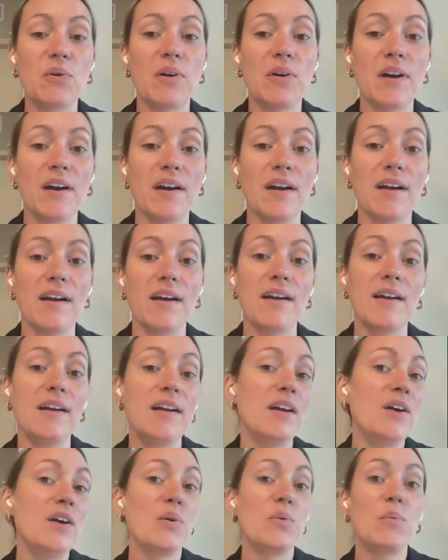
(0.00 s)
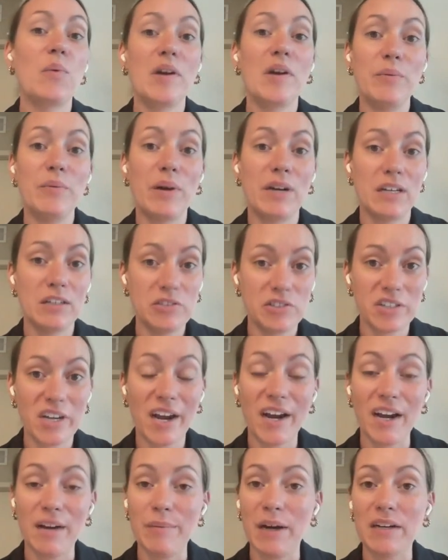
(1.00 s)
for what you want to
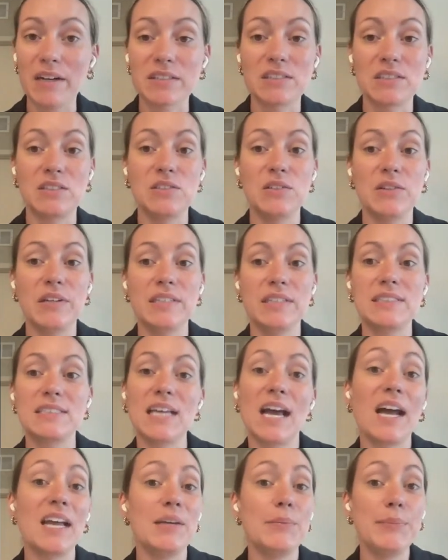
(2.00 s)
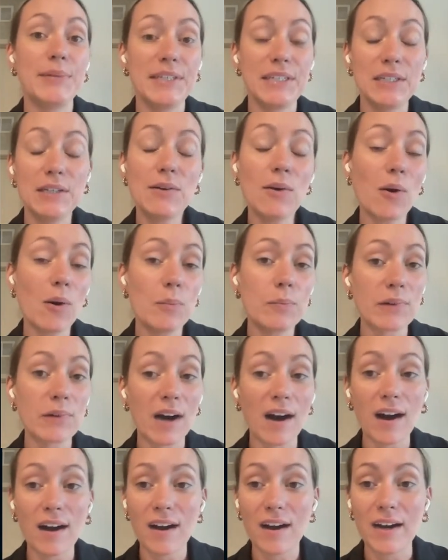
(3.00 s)
share about a student's IEP goal
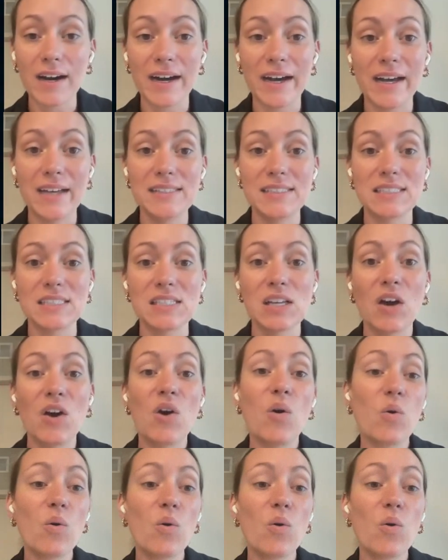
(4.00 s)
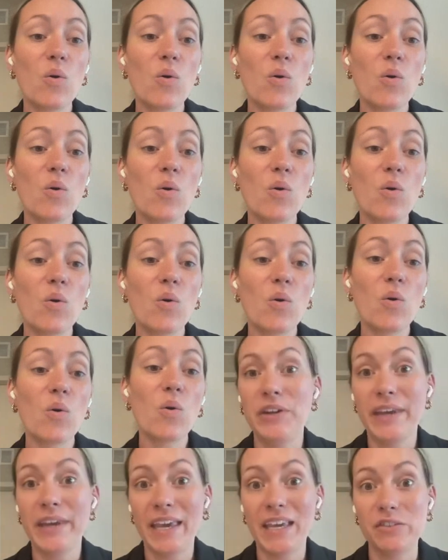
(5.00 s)
progress, or even help with
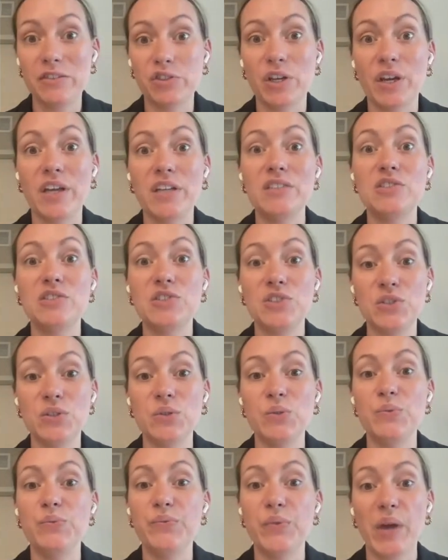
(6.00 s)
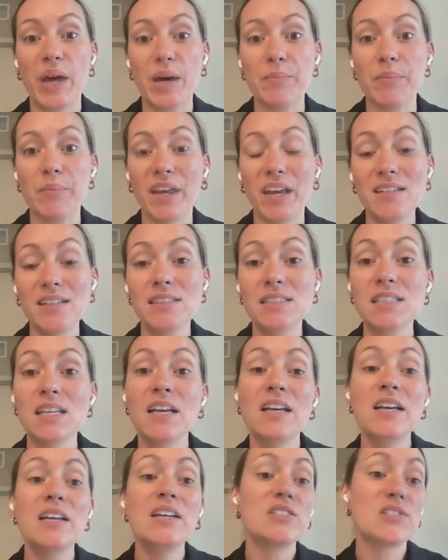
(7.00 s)
communication to families.